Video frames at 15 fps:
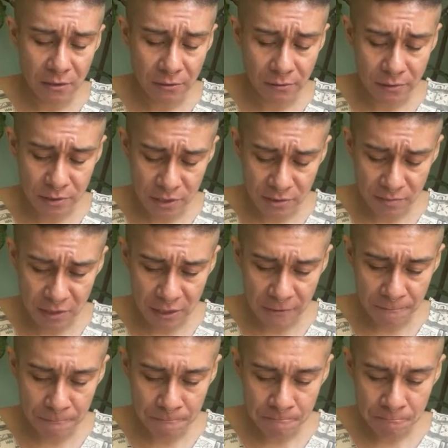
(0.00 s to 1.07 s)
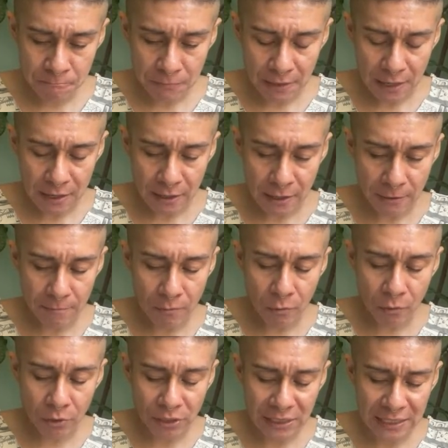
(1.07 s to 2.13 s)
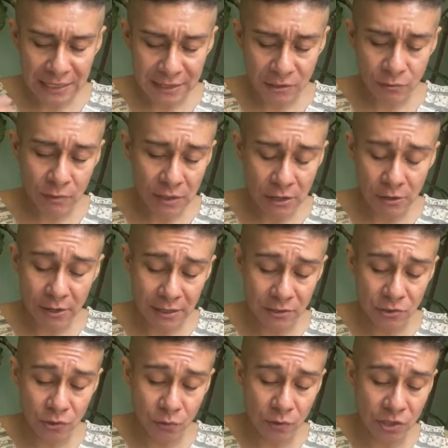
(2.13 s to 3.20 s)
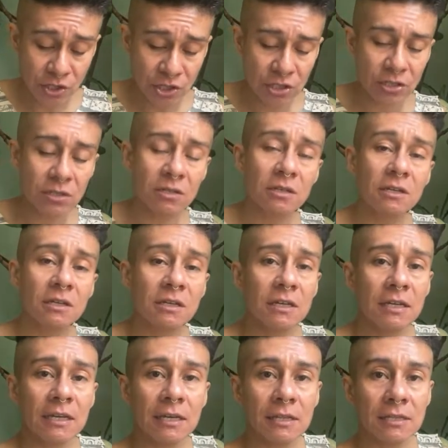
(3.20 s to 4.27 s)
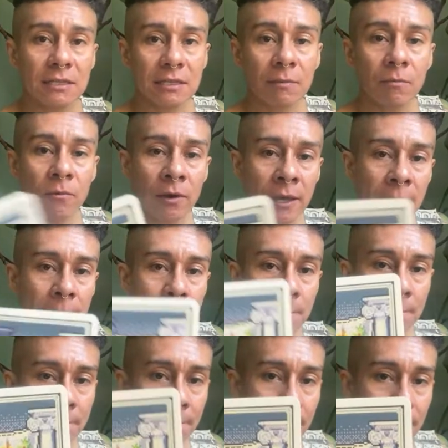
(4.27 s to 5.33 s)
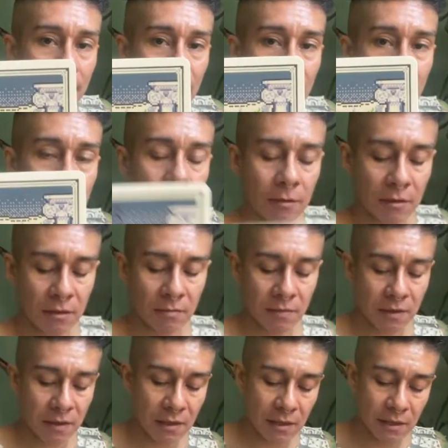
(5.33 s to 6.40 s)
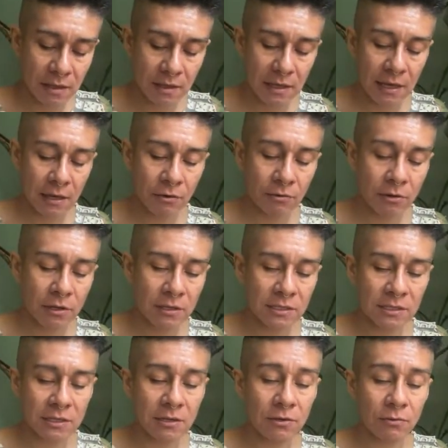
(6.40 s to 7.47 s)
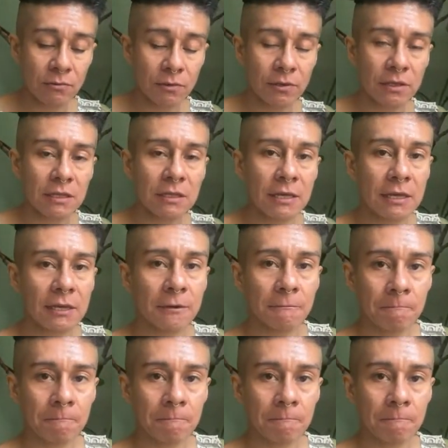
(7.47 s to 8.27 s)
or something, or connect with your intuition in some way. But Aquarius day, you're really like